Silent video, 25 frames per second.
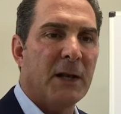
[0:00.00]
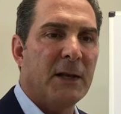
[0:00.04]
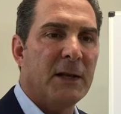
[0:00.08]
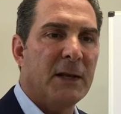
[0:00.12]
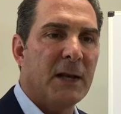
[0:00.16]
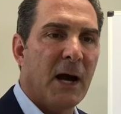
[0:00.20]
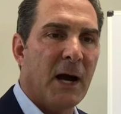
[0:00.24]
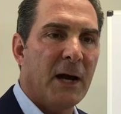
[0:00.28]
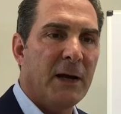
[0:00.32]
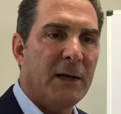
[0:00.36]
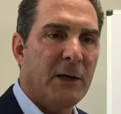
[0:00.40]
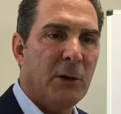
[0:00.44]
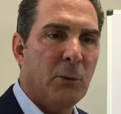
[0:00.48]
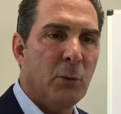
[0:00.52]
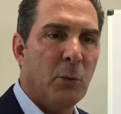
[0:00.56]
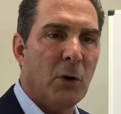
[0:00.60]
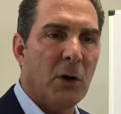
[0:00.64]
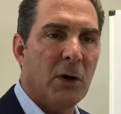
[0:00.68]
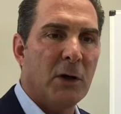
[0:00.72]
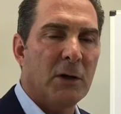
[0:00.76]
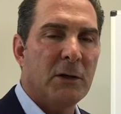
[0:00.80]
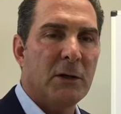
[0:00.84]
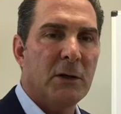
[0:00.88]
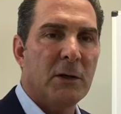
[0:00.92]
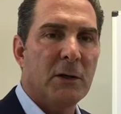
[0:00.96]

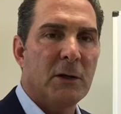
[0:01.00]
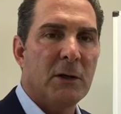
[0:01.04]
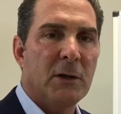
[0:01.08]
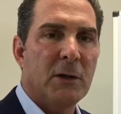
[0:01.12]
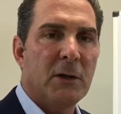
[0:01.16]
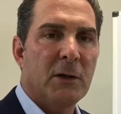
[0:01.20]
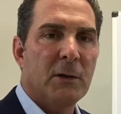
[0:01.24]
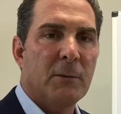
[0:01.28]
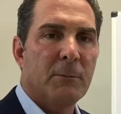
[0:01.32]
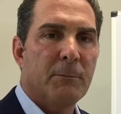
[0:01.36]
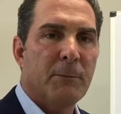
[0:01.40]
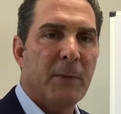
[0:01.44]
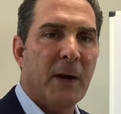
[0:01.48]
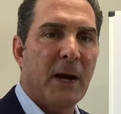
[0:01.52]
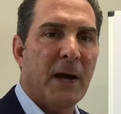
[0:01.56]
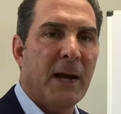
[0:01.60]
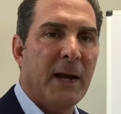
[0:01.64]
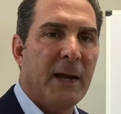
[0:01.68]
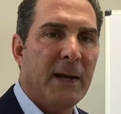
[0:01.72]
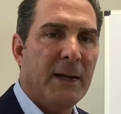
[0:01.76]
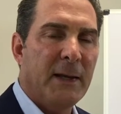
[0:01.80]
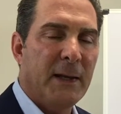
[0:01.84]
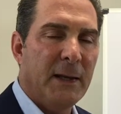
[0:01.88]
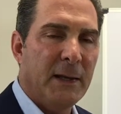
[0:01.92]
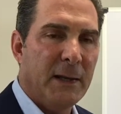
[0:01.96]
91 by
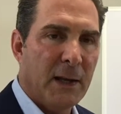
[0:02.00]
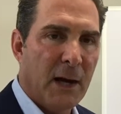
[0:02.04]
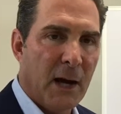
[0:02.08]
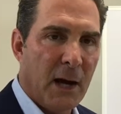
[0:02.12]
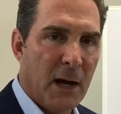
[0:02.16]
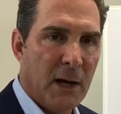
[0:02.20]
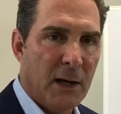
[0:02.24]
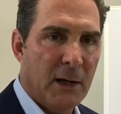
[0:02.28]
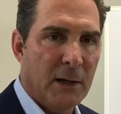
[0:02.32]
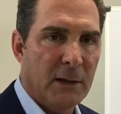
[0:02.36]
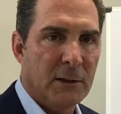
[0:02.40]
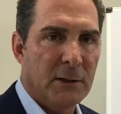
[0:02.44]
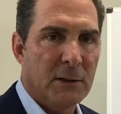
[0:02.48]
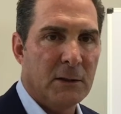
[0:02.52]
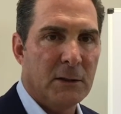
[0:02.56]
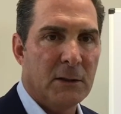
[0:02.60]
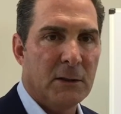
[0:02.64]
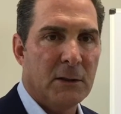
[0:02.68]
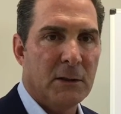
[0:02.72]
89.